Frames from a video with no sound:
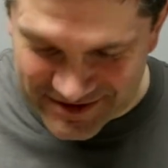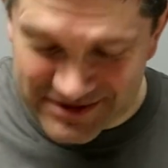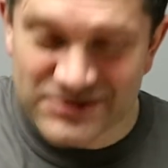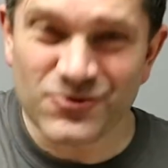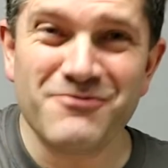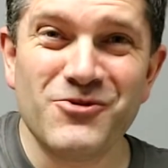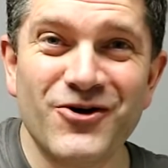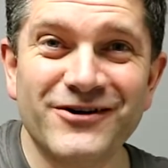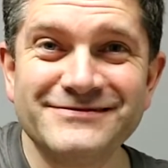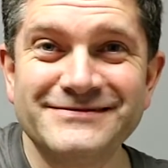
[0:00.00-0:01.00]
And there's one
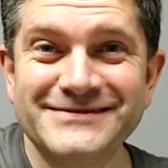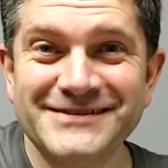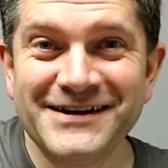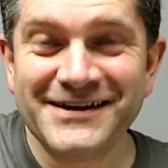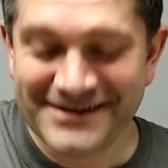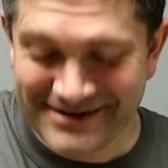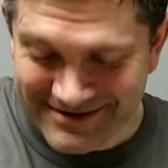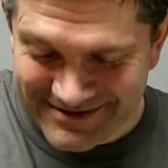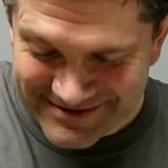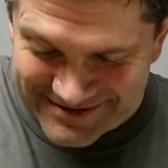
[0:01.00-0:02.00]
more.
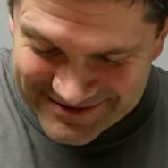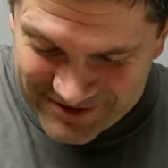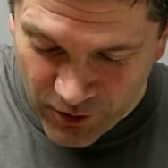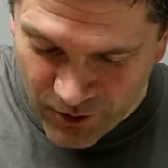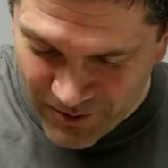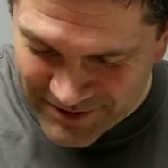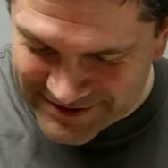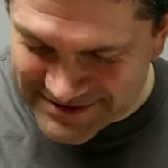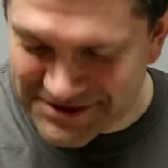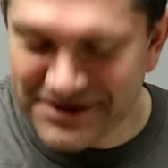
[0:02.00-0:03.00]
Oh,
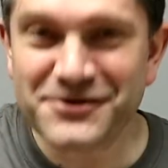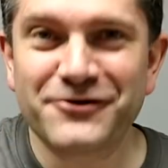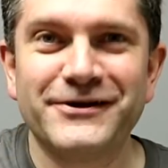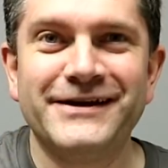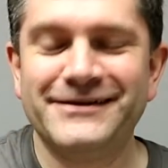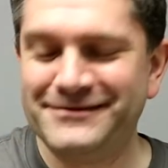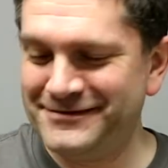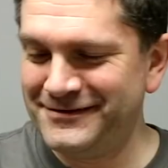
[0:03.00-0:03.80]
it's another green.